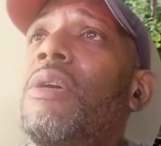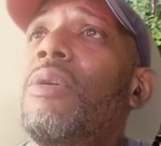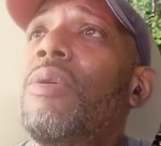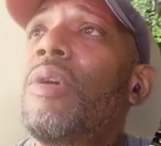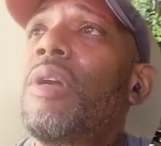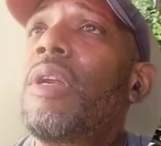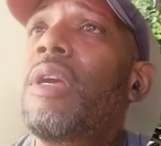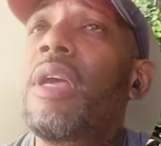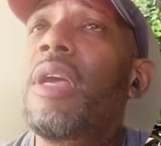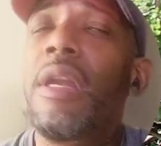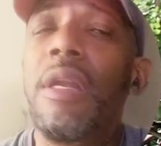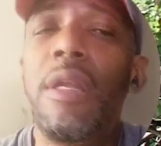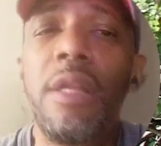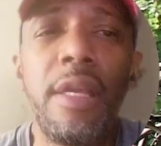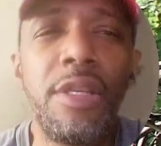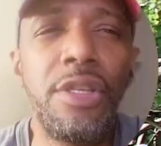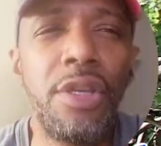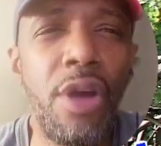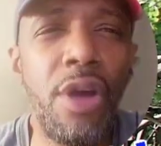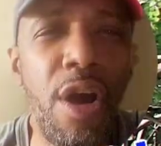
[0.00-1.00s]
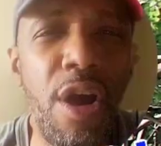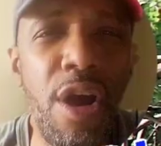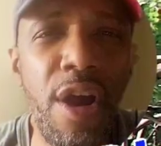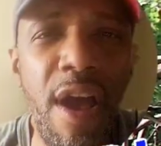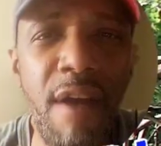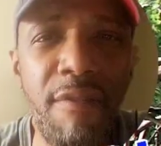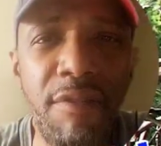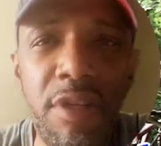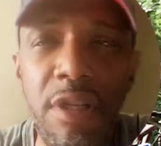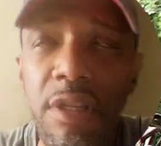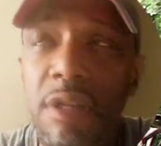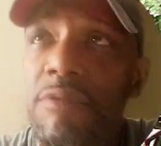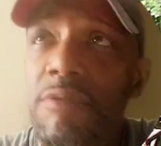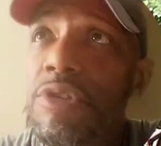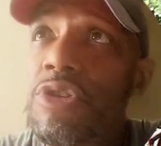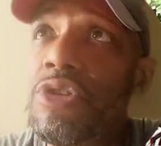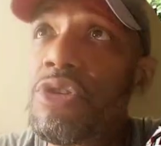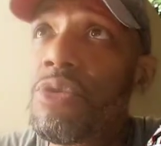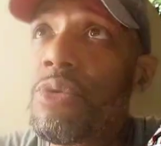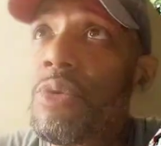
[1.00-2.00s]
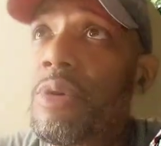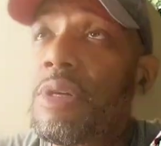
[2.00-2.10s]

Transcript: Gonna get in this car, have it delivered to